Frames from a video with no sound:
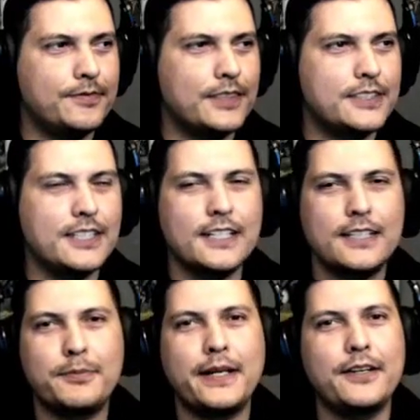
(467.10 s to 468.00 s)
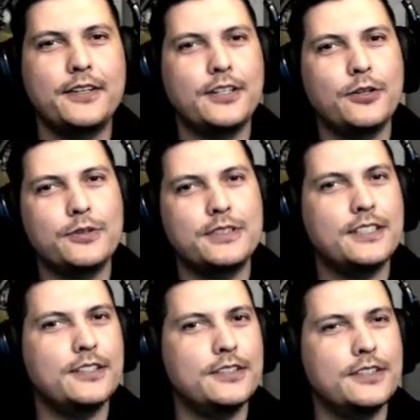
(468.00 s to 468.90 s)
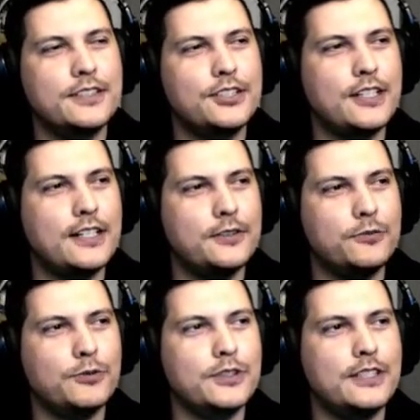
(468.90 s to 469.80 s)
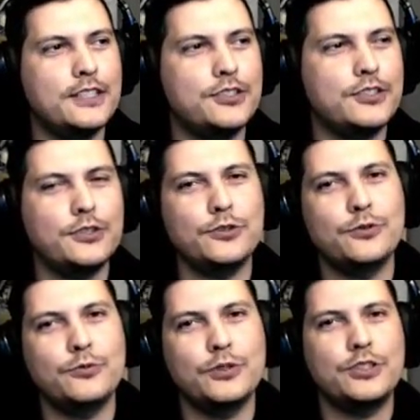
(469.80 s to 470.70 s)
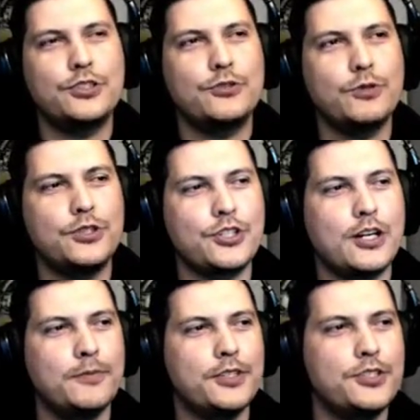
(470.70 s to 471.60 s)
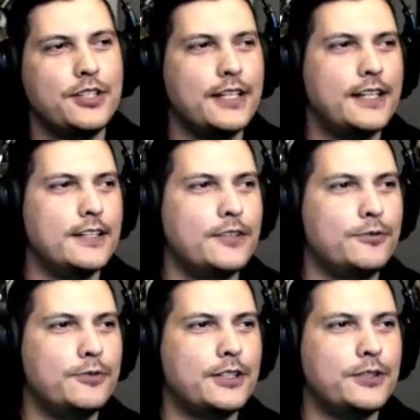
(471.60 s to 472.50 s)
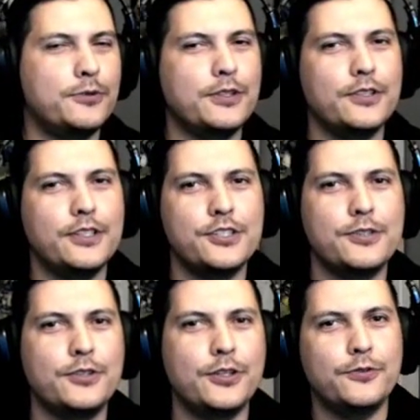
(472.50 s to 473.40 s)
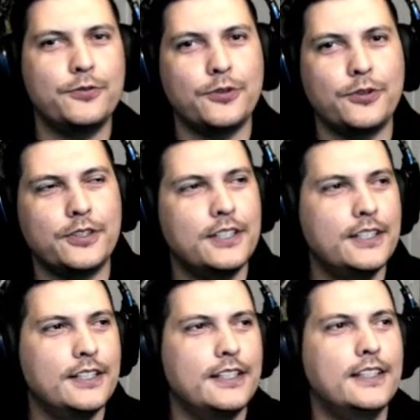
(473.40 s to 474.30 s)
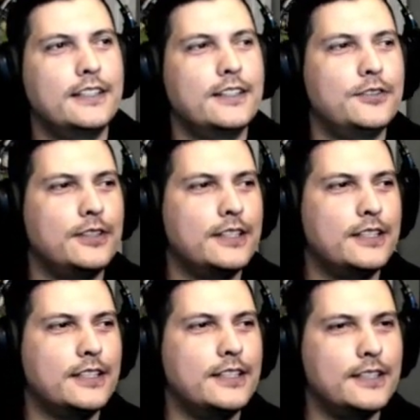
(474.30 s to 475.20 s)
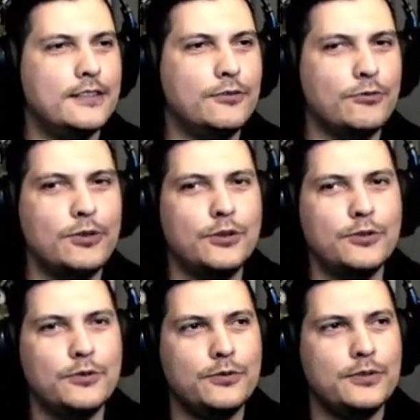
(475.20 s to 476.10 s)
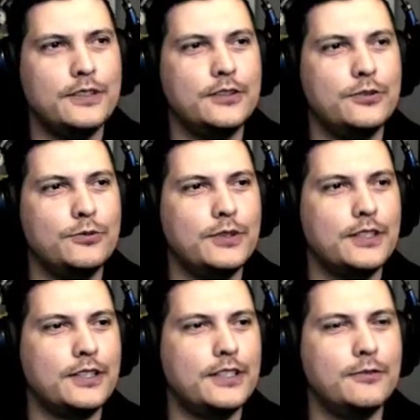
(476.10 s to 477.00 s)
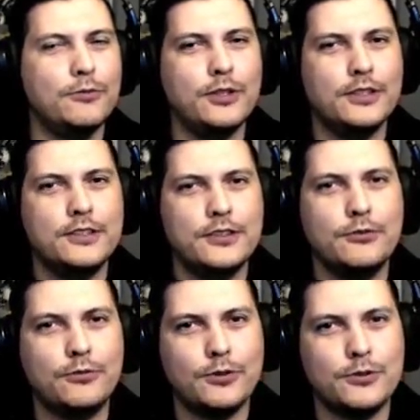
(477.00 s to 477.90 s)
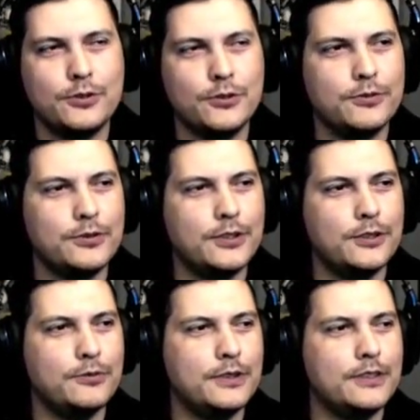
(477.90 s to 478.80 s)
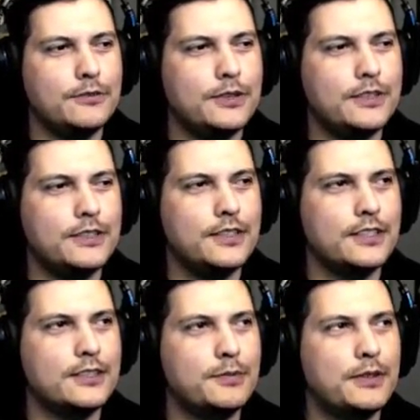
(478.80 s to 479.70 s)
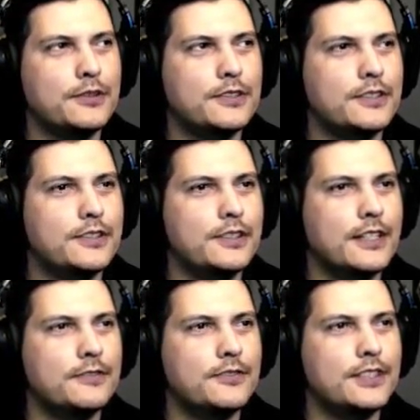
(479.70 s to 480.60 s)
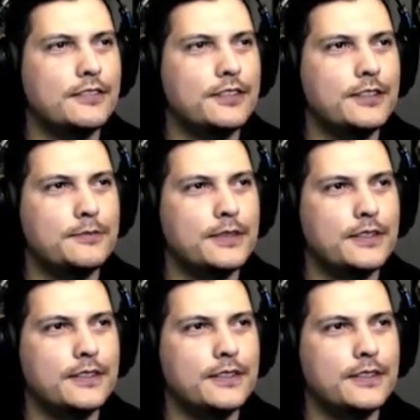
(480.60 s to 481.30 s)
It's like the parent always telling the child what they should do, what job they should get, or what career they should go for, and they don't let the kid grow into what the kid wants to grow to. What's the experience life's giving them, and